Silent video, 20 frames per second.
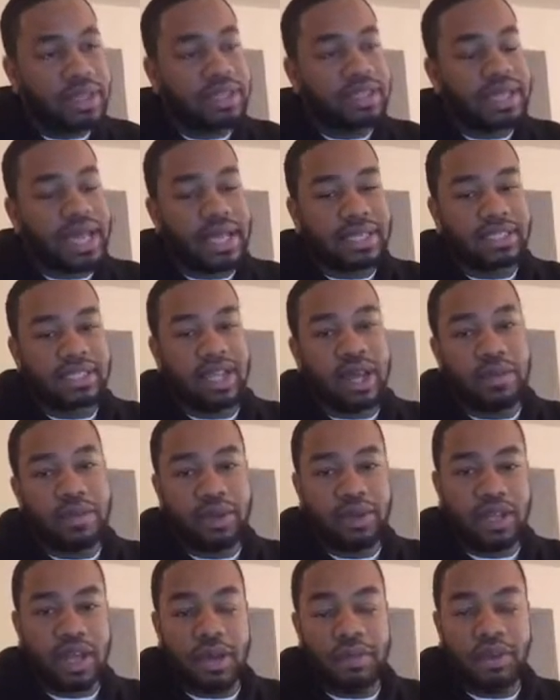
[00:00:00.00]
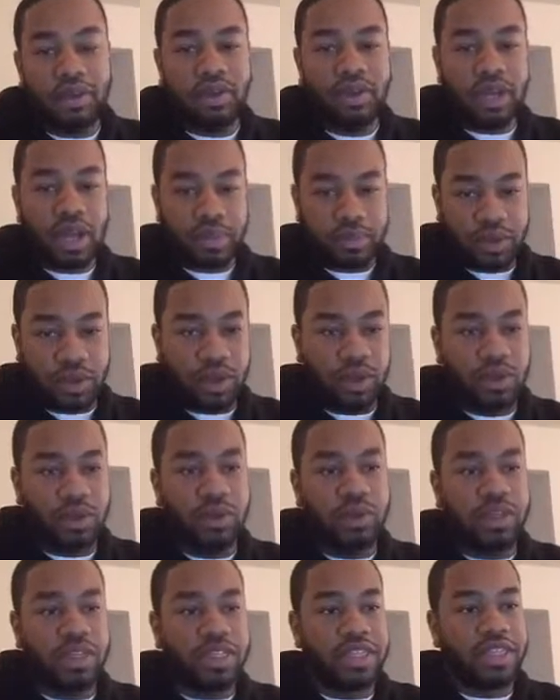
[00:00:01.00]
That's
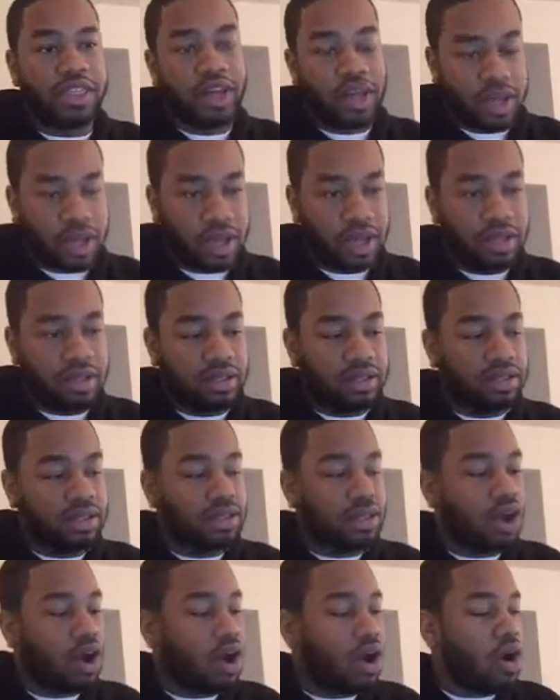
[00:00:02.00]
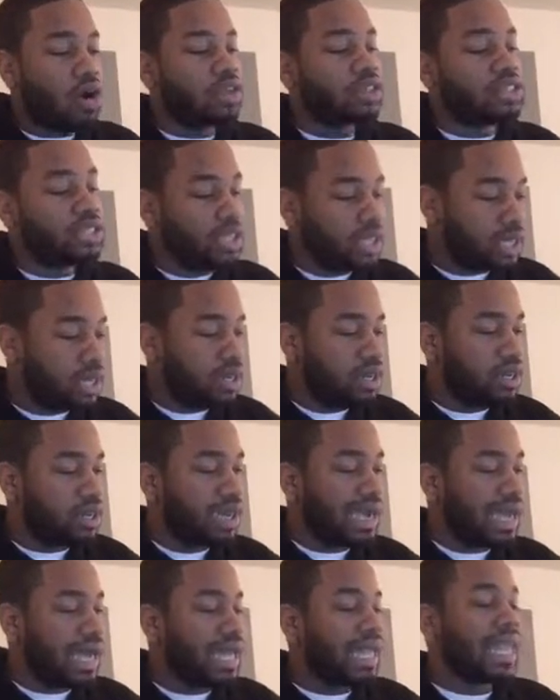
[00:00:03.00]

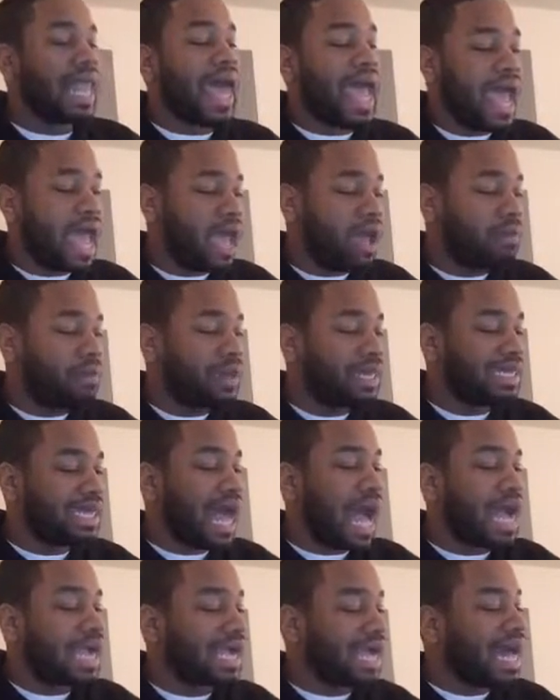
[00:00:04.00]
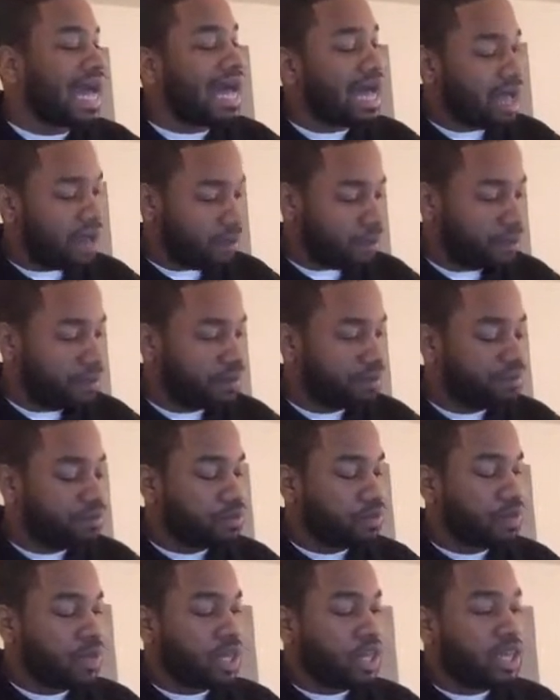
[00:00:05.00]
www.theaustincollab.com.
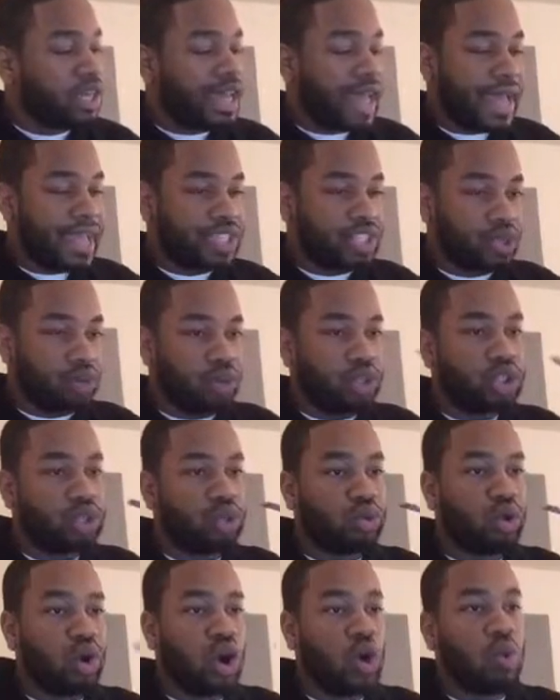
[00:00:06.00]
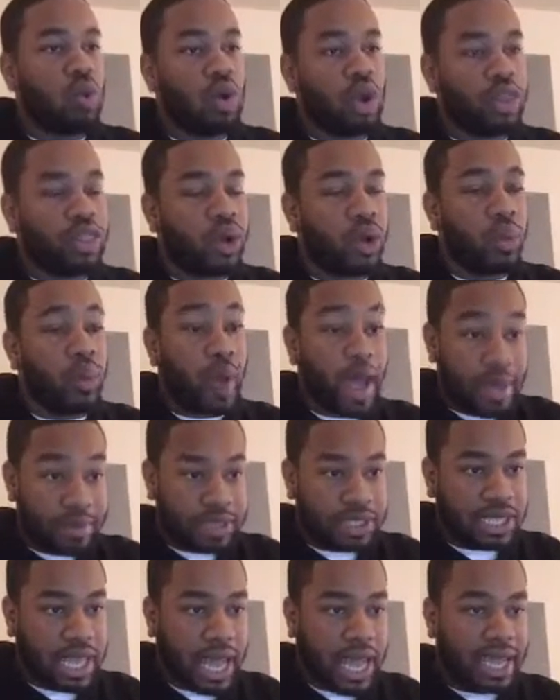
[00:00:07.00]
As soon as you go on the
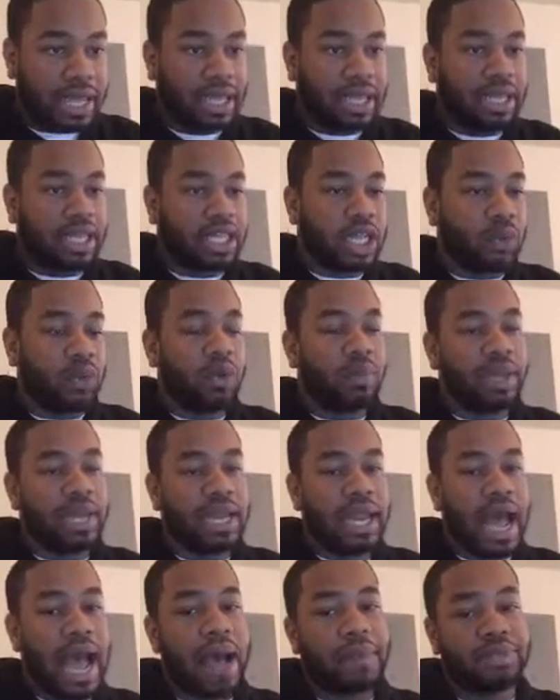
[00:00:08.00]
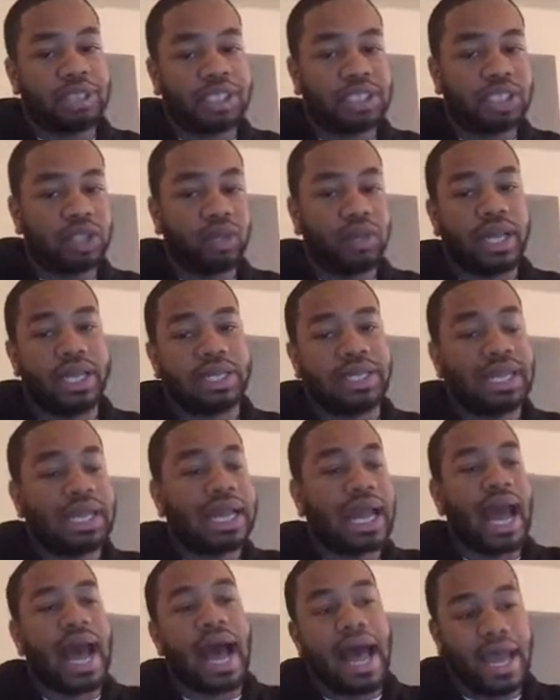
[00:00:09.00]
website, there will be an option to get the
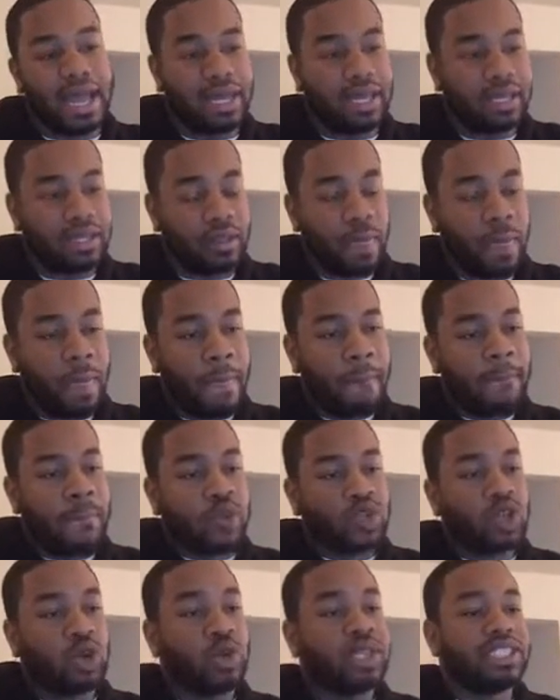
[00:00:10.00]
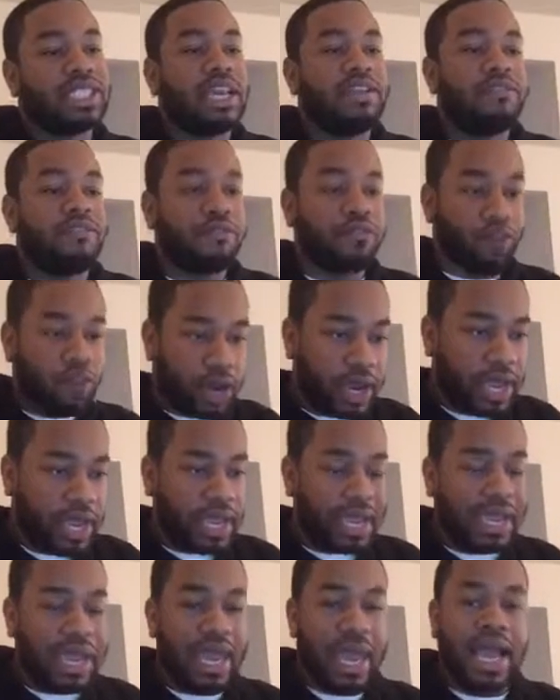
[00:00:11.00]
guide. So it's a free,
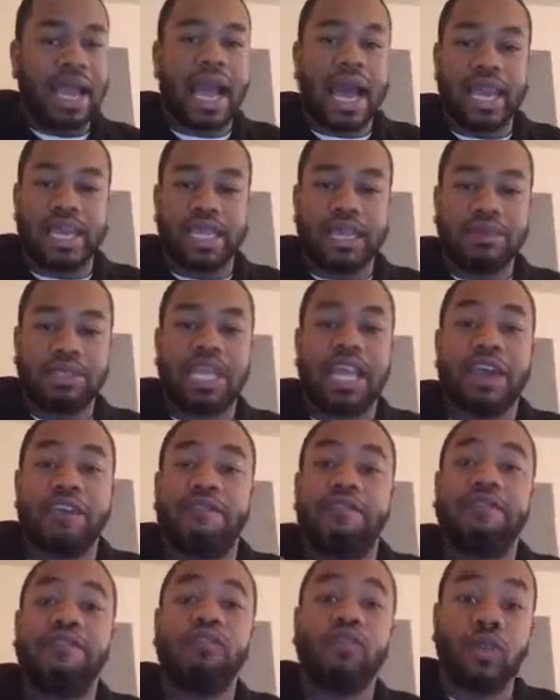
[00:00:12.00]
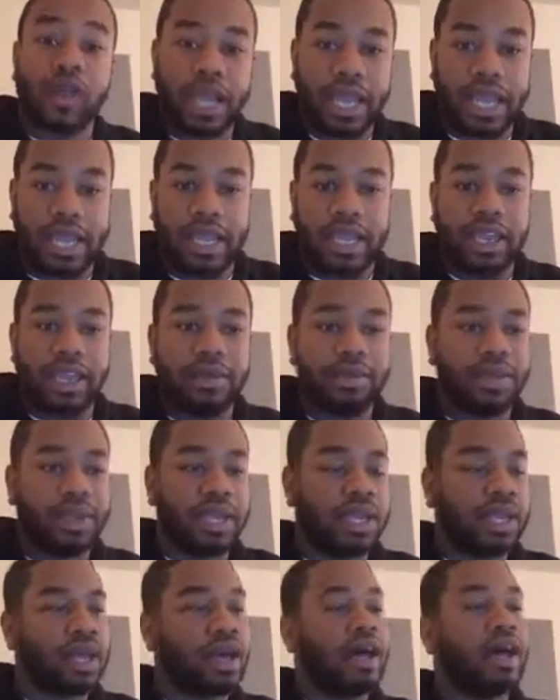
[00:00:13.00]
again, I got to keep saying free
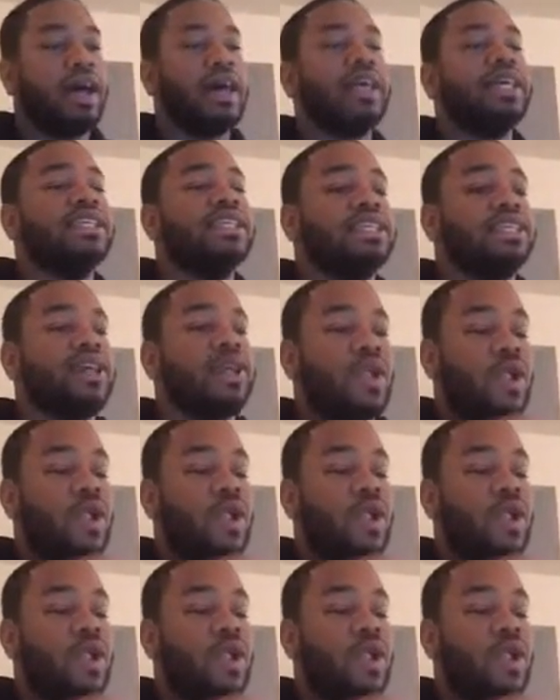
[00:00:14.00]
because,